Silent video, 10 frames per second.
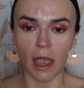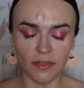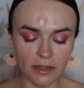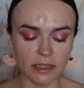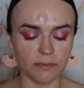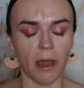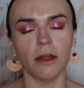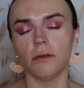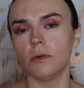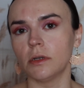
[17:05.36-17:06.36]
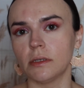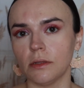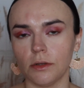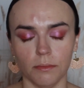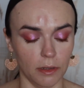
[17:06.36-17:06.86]
I think this powder works a
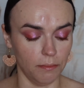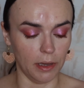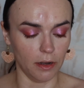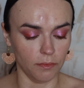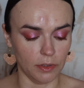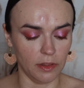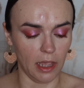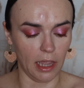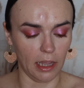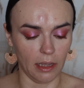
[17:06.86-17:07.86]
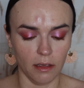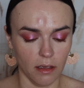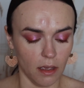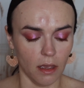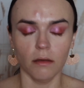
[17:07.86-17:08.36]
little bit better with a
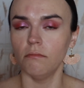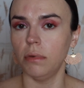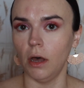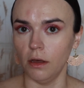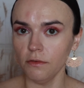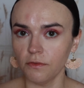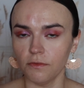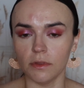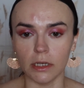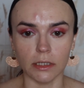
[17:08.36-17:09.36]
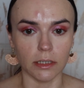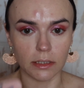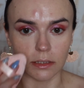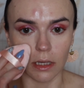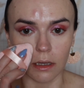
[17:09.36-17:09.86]
puff than it
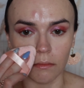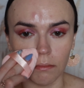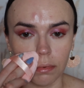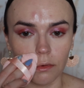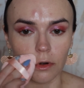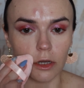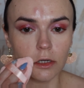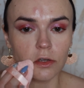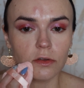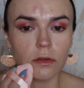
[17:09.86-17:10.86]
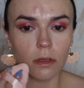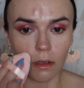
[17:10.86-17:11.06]
does like a brush.